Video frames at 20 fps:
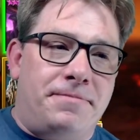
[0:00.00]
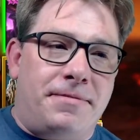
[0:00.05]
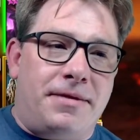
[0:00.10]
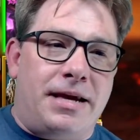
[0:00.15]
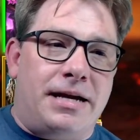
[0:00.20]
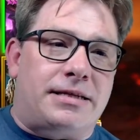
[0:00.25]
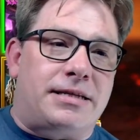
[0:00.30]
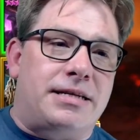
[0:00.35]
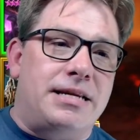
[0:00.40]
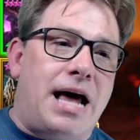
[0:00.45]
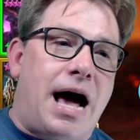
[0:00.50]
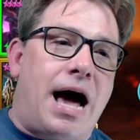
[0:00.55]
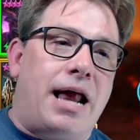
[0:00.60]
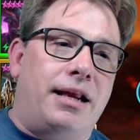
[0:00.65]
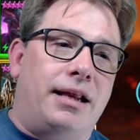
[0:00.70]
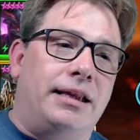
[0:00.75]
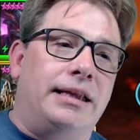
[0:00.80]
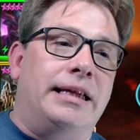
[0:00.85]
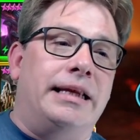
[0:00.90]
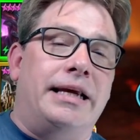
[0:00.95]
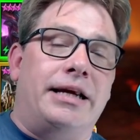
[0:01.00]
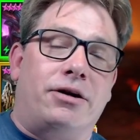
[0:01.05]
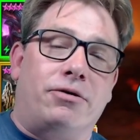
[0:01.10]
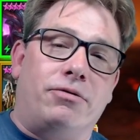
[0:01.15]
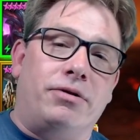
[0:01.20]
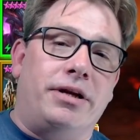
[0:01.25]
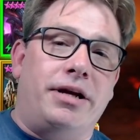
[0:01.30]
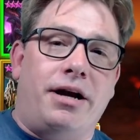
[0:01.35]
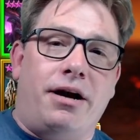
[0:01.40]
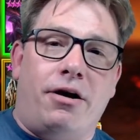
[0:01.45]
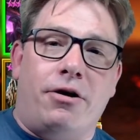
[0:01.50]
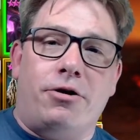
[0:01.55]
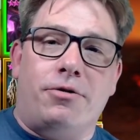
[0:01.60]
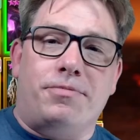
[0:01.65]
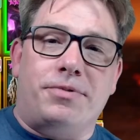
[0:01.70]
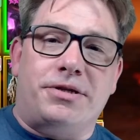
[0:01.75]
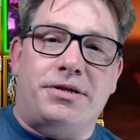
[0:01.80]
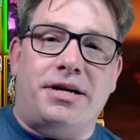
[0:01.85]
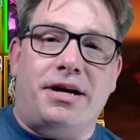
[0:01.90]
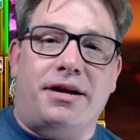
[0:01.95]
It's not literally
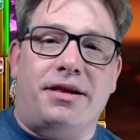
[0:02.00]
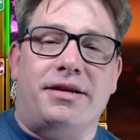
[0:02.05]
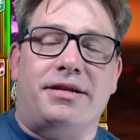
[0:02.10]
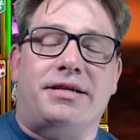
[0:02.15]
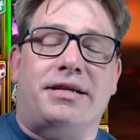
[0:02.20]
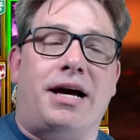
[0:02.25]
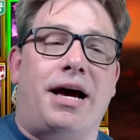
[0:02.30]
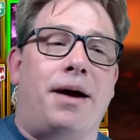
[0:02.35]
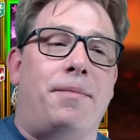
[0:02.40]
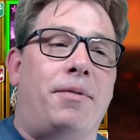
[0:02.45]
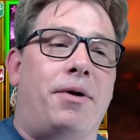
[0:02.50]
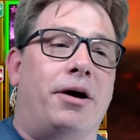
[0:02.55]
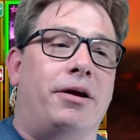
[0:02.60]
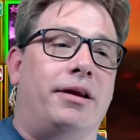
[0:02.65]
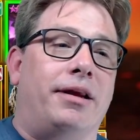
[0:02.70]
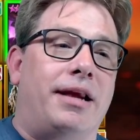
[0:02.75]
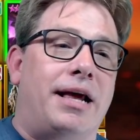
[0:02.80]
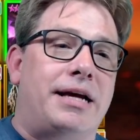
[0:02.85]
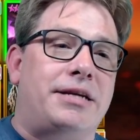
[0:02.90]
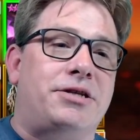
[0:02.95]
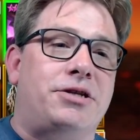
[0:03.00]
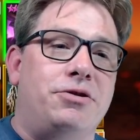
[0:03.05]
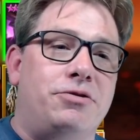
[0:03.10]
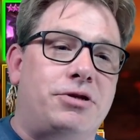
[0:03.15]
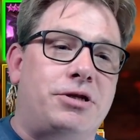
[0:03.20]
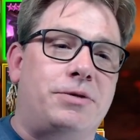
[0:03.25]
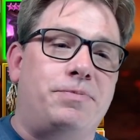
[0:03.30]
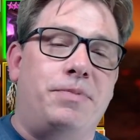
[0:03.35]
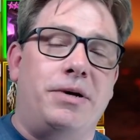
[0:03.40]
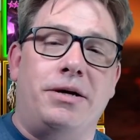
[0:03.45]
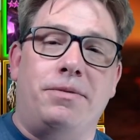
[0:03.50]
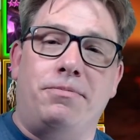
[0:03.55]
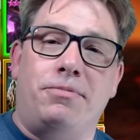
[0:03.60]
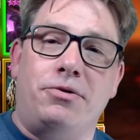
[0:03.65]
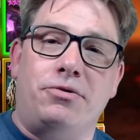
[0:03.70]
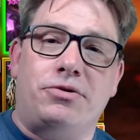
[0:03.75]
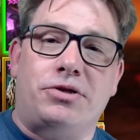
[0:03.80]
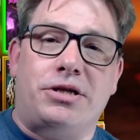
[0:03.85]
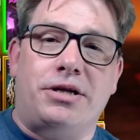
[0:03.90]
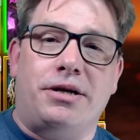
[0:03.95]
100% of the time unless you speed
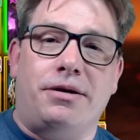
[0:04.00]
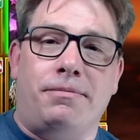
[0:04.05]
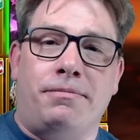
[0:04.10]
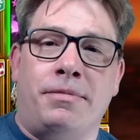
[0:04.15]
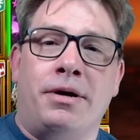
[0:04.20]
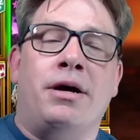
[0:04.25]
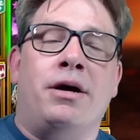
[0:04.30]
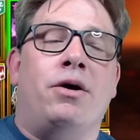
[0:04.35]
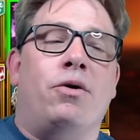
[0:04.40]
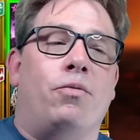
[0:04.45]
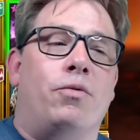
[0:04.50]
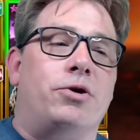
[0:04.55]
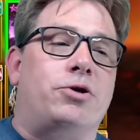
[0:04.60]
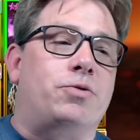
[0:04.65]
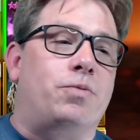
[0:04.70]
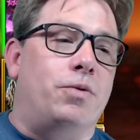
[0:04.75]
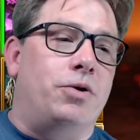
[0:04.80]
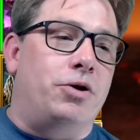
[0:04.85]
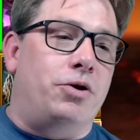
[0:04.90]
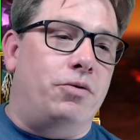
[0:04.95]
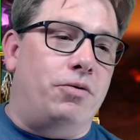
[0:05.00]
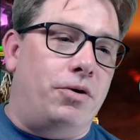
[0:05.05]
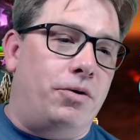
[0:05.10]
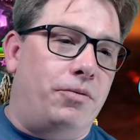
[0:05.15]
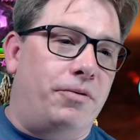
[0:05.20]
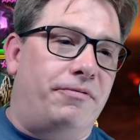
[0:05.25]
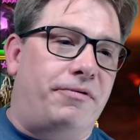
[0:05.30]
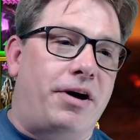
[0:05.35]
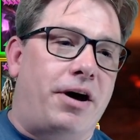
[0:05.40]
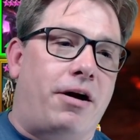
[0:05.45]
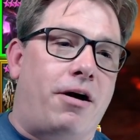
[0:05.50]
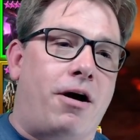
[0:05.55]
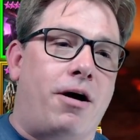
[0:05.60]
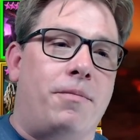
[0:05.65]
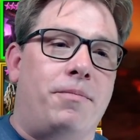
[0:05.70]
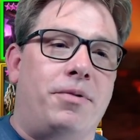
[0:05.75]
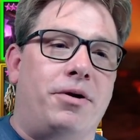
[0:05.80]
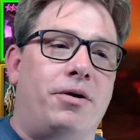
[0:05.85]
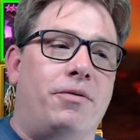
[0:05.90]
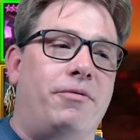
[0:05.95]
boost him, which we're doing. We've got
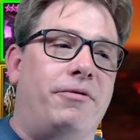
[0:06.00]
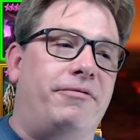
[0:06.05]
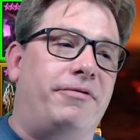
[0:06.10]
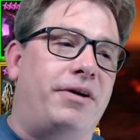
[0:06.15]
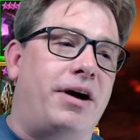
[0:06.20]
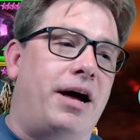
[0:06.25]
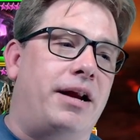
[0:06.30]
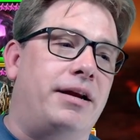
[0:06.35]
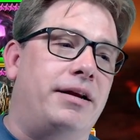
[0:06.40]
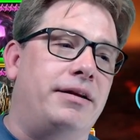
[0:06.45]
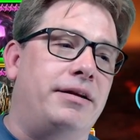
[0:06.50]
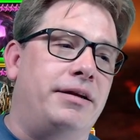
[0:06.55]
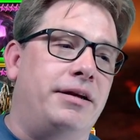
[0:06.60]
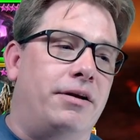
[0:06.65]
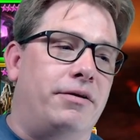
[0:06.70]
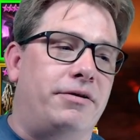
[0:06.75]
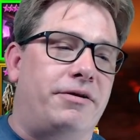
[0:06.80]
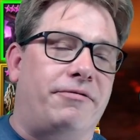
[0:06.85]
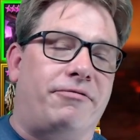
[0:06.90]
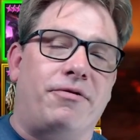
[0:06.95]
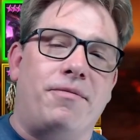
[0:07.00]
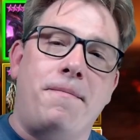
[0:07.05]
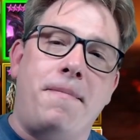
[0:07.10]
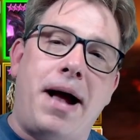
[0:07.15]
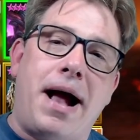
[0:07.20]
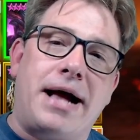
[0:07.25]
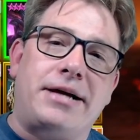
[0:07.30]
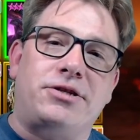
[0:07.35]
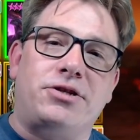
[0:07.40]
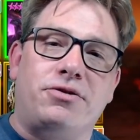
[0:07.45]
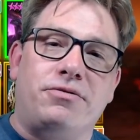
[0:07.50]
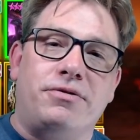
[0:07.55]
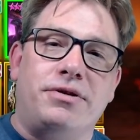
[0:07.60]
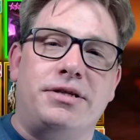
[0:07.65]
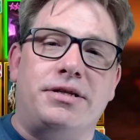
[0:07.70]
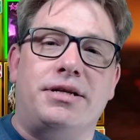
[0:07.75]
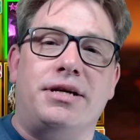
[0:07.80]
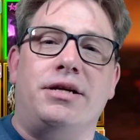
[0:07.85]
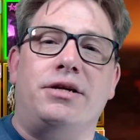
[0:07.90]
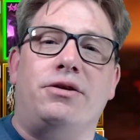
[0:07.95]
Arbiter, we've got, different
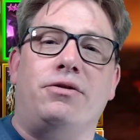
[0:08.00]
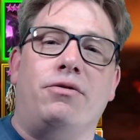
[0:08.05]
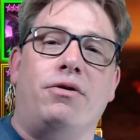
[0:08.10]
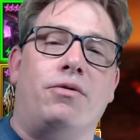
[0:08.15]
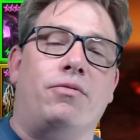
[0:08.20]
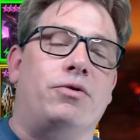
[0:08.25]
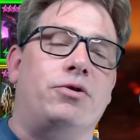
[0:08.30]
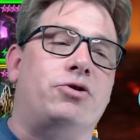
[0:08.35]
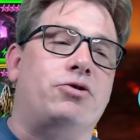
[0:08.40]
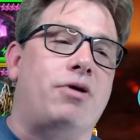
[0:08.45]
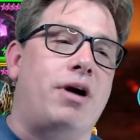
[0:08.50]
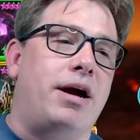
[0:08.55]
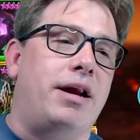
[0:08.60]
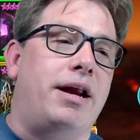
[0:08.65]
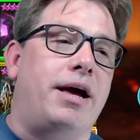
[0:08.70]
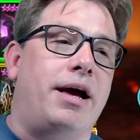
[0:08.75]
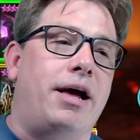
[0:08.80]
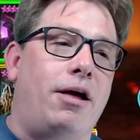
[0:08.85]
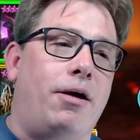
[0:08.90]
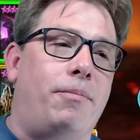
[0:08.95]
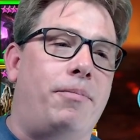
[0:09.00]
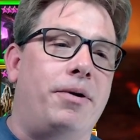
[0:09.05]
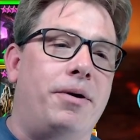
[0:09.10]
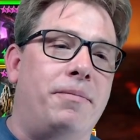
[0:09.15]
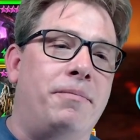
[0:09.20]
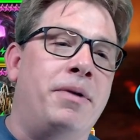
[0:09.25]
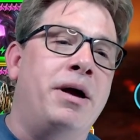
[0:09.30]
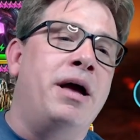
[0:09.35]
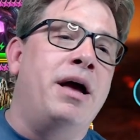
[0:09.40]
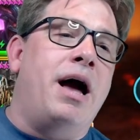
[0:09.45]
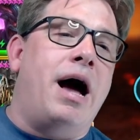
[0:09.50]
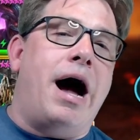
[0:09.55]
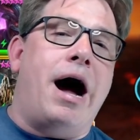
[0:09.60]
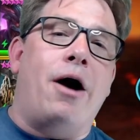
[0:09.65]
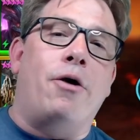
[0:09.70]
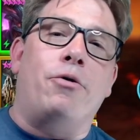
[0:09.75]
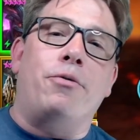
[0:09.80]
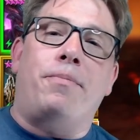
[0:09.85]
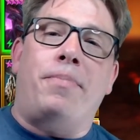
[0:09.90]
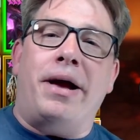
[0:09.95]
masteries that do it. We're trying to help him
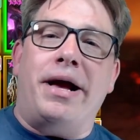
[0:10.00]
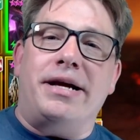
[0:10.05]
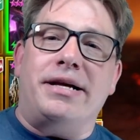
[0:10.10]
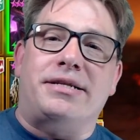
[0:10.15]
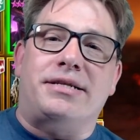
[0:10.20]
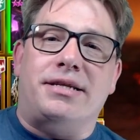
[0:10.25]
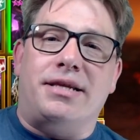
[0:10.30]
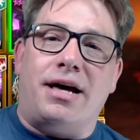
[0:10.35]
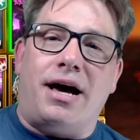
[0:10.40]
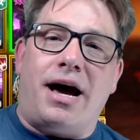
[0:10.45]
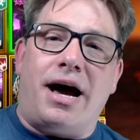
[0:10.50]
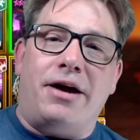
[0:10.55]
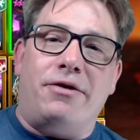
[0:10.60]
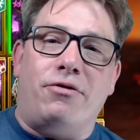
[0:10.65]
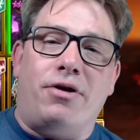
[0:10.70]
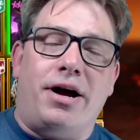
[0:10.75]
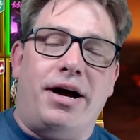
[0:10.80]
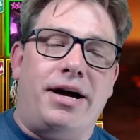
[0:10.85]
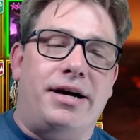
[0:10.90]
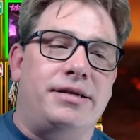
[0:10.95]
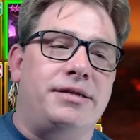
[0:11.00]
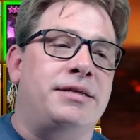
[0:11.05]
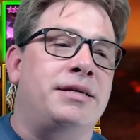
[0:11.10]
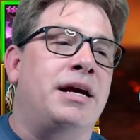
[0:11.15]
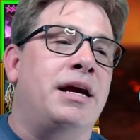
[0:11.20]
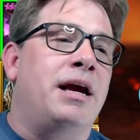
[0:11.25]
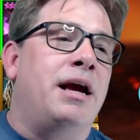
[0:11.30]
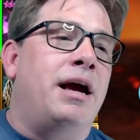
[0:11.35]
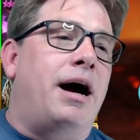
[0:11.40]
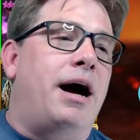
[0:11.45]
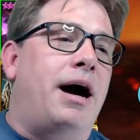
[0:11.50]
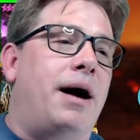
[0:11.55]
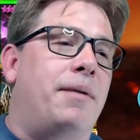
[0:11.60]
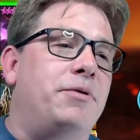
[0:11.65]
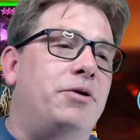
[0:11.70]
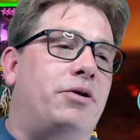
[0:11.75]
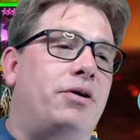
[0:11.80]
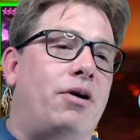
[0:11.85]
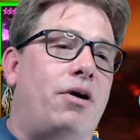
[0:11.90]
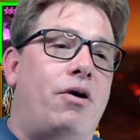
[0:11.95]
outpace the Hydra Heads.
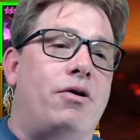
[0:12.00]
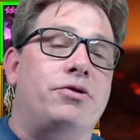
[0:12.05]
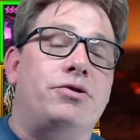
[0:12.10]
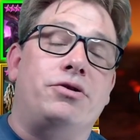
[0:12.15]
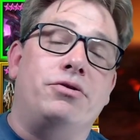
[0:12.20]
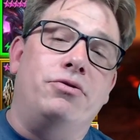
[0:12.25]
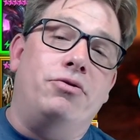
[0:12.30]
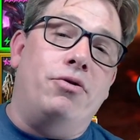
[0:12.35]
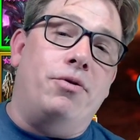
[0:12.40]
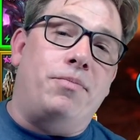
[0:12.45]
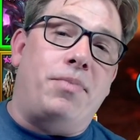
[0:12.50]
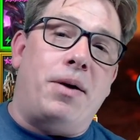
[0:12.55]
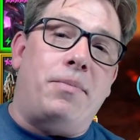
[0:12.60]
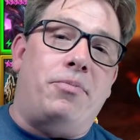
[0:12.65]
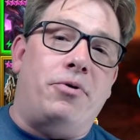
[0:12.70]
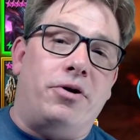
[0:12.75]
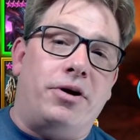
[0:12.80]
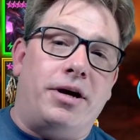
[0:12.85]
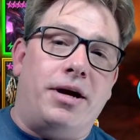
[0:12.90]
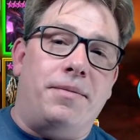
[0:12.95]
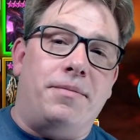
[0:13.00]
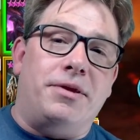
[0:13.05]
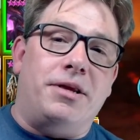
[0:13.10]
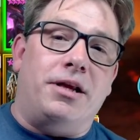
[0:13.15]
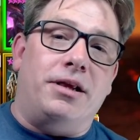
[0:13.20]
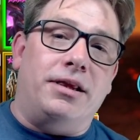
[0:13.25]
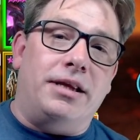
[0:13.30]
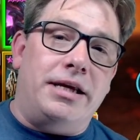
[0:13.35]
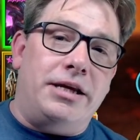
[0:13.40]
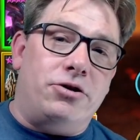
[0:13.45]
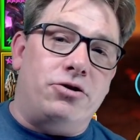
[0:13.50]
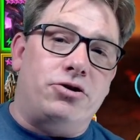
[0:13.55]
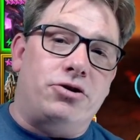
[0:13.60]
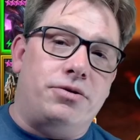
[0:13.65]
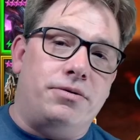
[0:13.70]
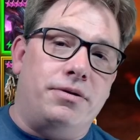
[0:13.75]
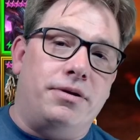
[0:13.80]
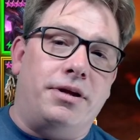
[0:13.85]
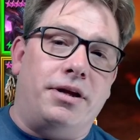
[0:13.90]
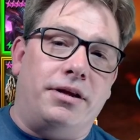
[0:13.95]
You can also do it by putting him in the
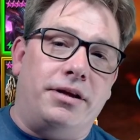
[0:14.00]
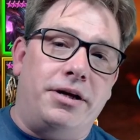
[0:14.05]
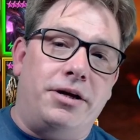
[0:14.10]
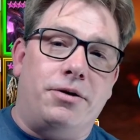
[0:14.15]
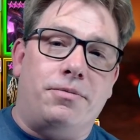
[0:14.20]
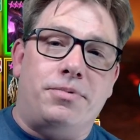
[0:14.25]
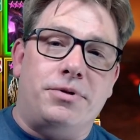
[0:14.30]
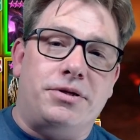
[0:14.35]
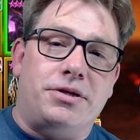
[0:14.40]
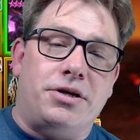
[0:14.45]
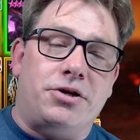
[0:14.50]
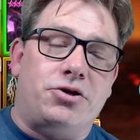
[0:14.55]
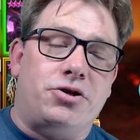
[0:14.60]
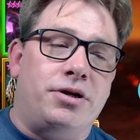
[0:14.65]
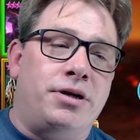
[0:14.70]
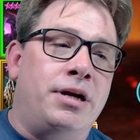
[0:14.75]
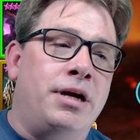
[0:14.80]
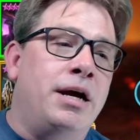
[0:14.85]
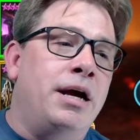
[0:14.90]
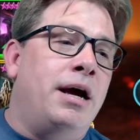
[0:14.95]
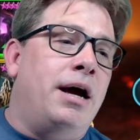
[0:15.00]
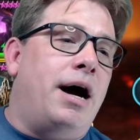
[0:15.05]
leader position.